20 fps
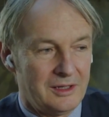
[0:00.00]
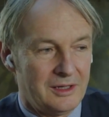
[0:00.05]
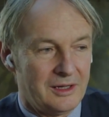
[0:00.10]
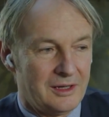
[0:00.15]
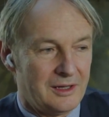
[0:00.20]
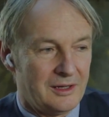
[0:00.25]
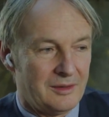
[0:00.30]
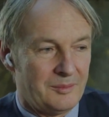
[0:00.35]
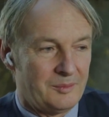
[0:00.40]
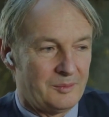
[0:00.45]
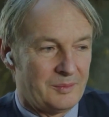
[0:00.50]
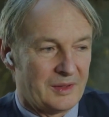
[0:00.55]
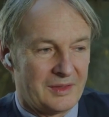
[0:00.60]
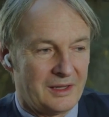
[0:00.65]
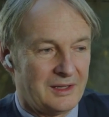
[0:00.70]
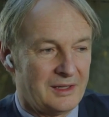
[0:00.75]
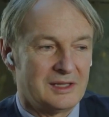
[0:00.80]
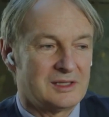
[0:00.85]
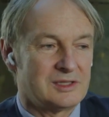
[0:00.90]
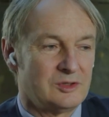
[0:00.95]
But
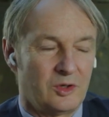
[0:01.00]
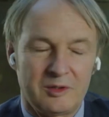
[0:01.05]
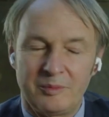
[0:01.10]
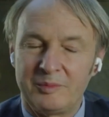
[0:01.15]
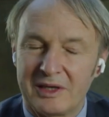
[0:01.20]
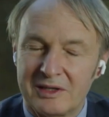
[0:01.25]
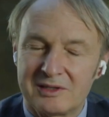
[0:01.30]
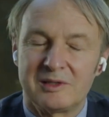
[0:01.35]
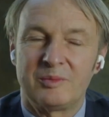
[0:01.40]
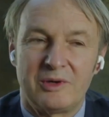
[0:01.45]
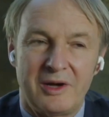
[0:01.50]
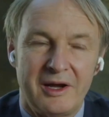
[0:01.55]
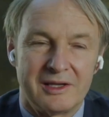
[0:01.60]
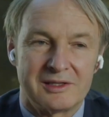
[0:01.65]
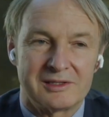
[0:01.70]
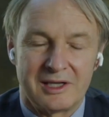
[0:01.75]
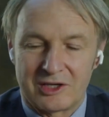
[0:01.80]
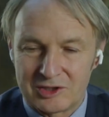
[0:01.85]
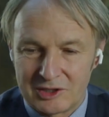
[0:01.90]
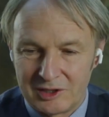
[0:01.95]
then it's not a big
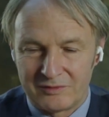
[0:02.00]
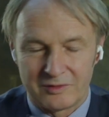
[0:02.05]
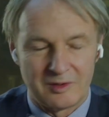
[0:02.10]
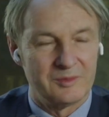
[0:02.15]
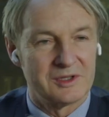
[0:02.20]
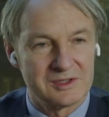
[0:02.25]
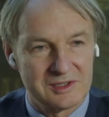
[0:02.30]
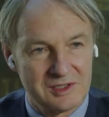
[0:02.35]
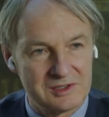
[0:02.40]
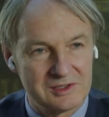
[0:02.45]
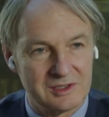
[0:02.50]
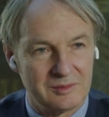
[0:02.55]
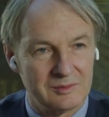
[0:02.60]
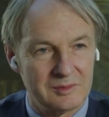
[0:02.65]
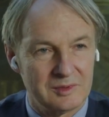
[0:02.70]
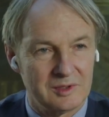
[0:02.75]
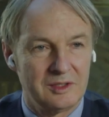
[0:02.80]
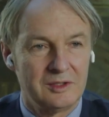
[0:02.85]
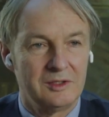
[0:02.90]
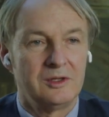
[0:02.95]
surprise actually from the
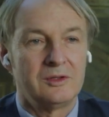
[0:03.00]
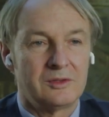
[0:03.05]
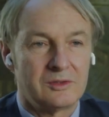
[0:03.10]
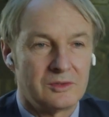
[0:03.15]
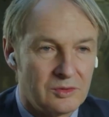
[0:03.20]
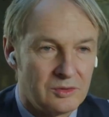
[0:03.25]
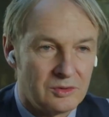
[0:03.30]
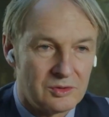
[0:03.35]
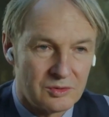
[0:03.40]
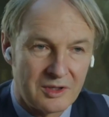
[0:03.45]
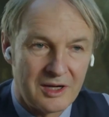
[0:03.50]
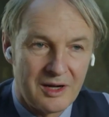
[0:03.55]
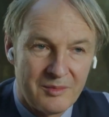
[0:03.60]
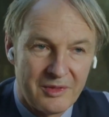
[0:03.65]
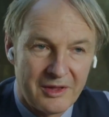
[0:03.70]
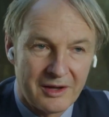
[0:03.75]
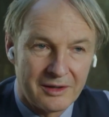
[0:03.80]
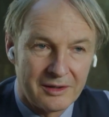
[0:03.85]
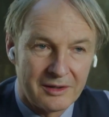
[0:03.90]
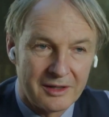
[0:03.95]
system to
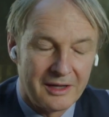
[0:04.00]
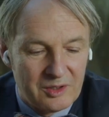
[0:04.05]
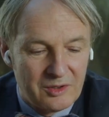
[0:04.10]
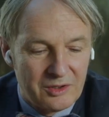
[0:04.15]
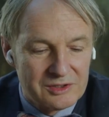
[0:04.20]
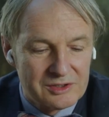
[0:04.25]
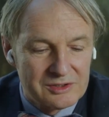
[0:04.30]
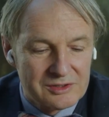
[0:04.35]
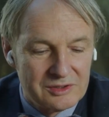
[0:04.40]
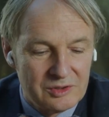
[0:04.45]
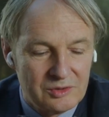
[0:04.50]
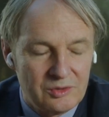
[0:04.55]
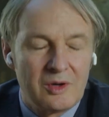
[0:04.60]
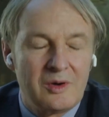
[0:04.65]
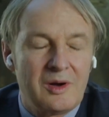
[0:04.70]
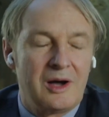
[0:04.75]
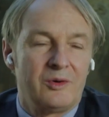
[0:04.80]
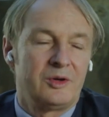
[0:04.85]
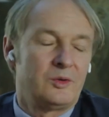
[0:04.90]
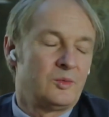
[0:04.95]
come there. Because you
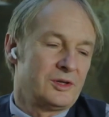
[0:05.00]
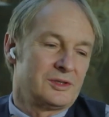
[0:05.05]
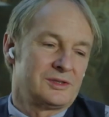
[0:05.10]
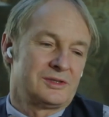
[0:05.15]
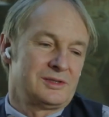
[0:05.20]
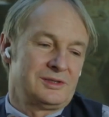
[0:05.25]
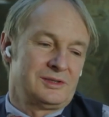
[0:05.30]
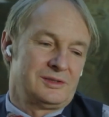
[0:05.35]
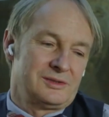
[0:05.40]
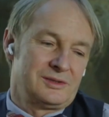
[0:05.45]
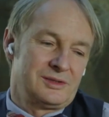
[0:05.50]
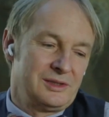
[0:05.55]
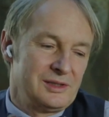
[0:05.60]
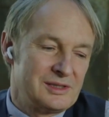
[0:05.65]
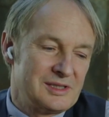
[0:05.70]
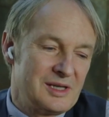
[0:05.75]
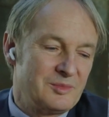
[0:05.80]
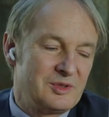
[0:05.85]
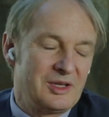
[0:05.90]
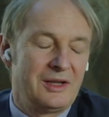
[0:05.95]
know how it was still
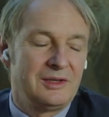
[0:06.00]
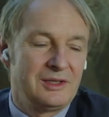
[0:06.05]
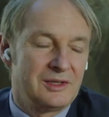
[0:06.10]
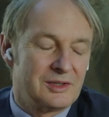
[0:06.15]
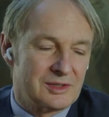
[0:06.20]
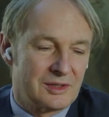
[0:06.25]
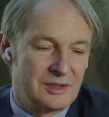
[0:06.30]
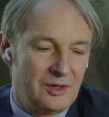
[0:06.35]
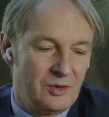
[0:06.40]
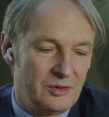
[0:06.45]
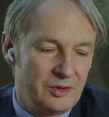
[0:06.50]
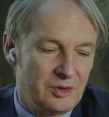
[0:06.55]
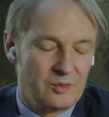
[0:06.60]
some 10 years ago.